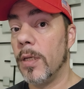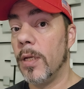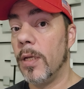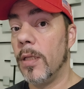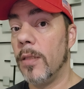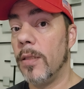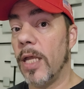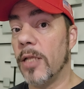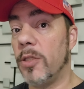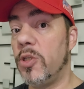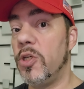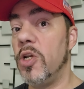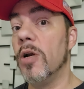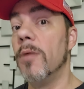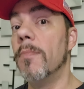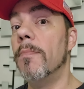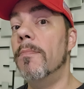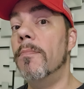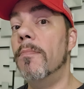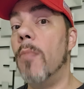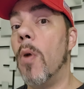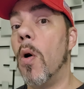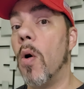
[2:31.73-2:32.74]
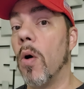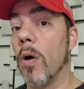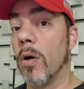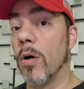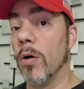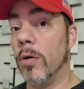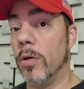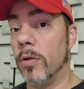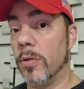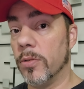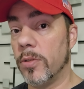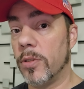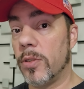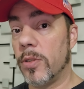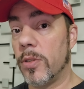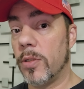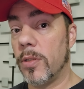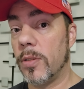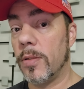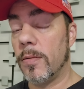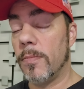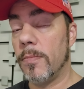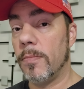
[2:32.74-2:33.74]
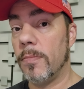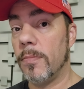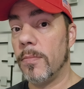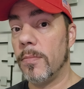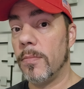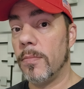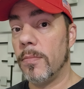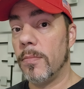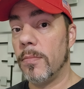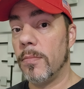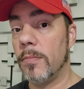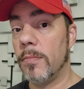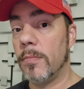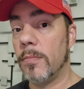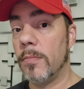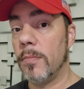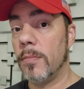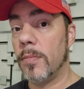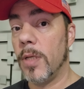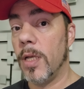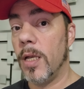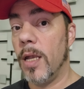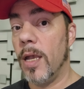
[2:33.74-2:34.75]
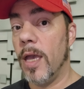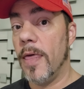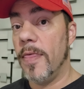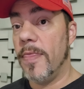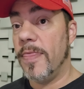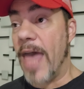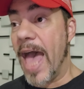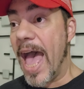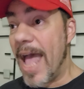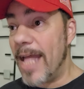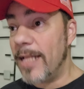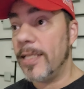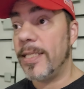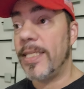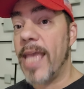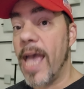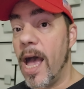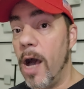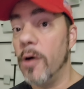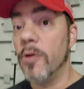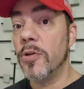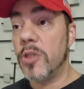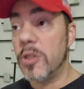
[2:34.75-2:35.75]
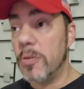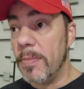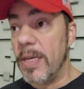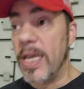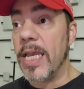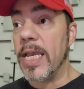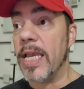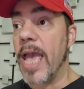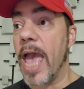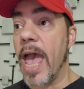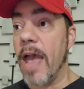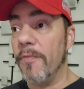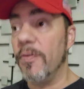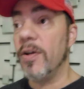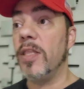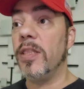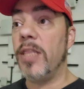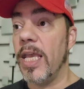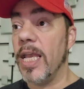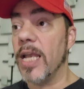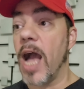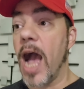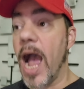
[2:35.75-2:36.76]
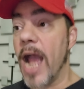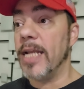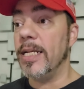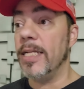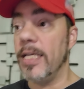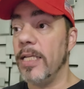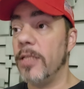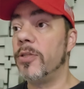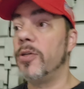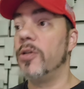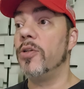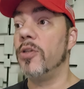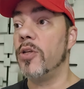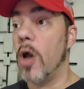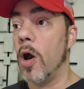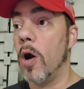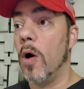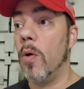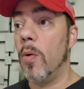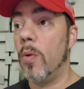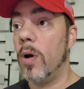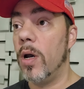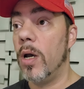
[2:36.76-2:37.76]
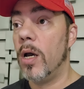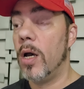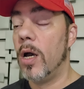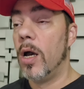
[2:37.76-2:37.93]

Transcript: That's your morals. That tells me everything I need to know